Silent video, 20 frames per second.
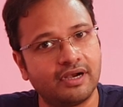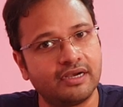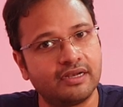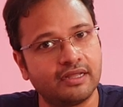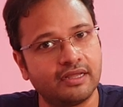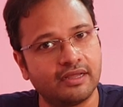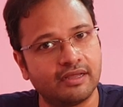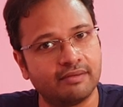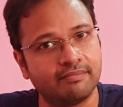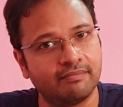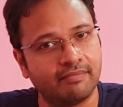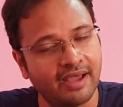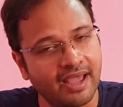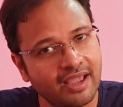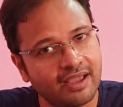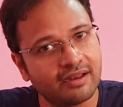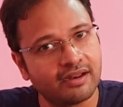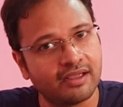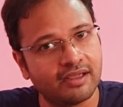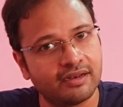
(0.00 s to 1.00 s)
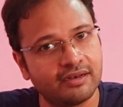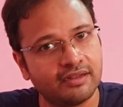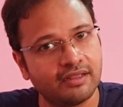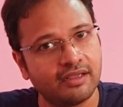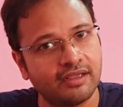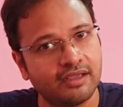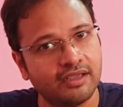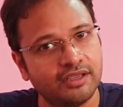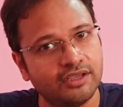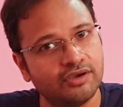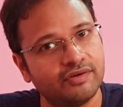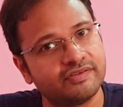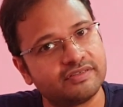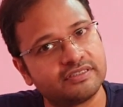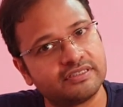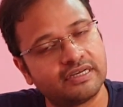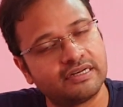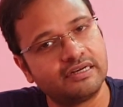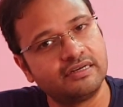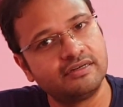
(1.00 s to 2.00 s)
it migraine, you have
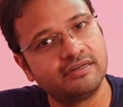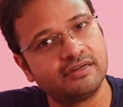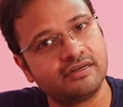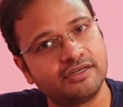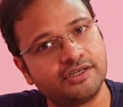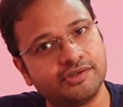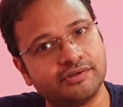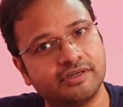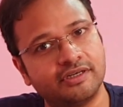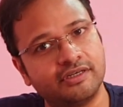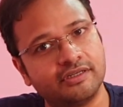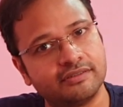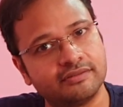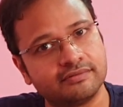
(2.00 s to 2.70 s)
surrendered to it.